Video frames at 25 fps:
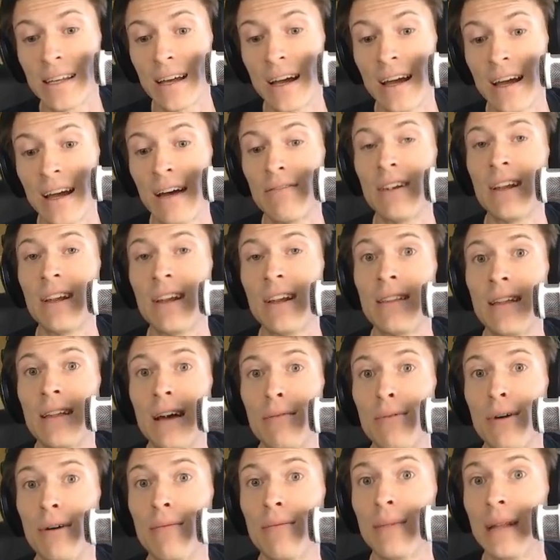I haven't had that
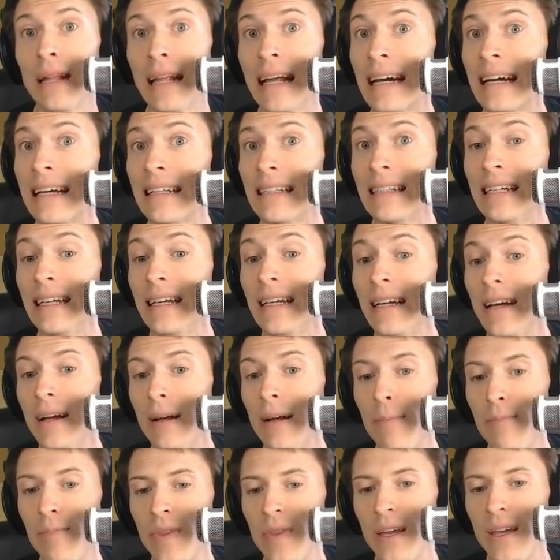problem luckily
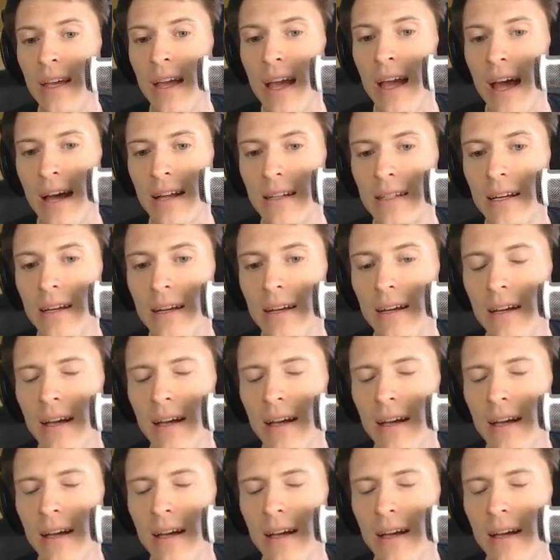yet.